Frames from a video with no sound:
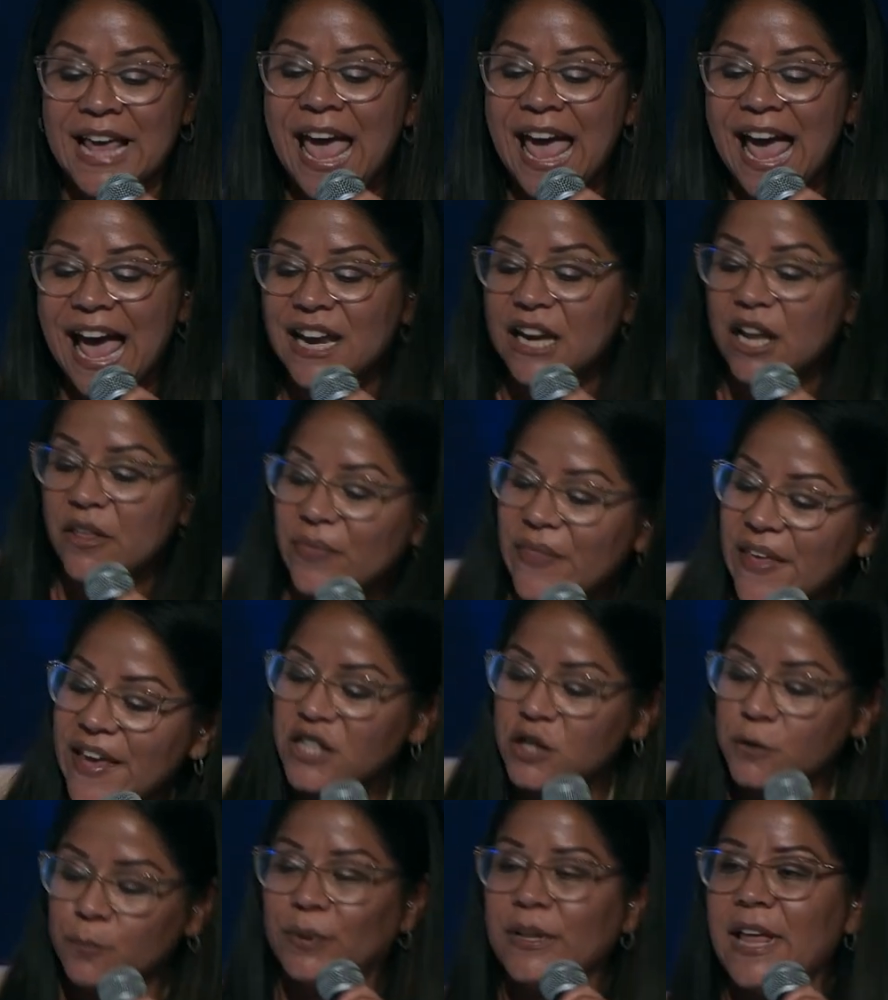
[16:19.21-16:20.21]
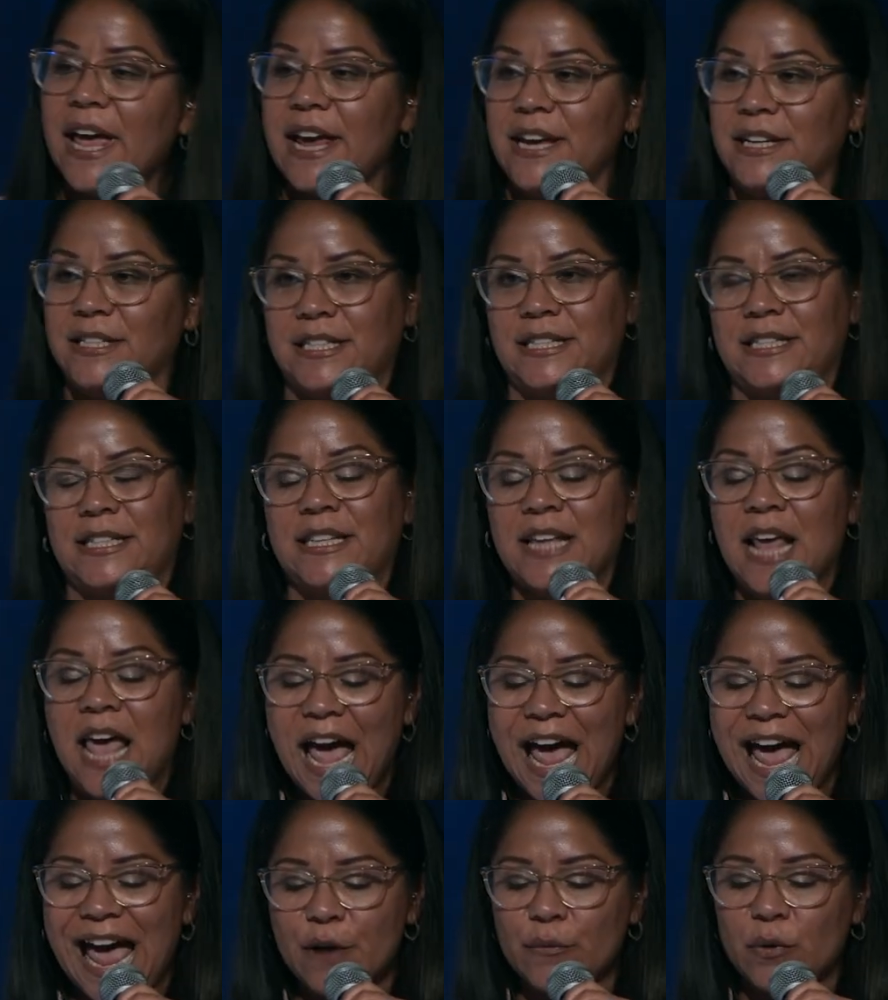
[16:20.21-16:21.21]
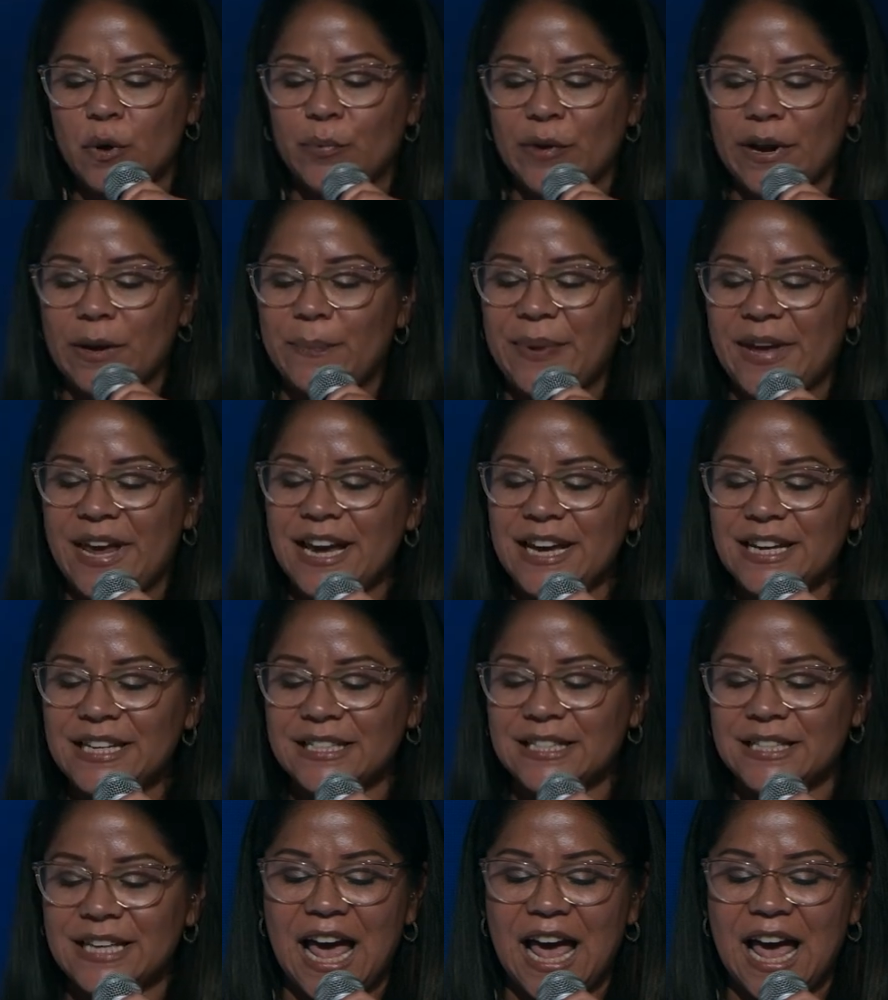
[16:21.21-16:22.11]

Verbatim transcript: And in this place I will bring peace.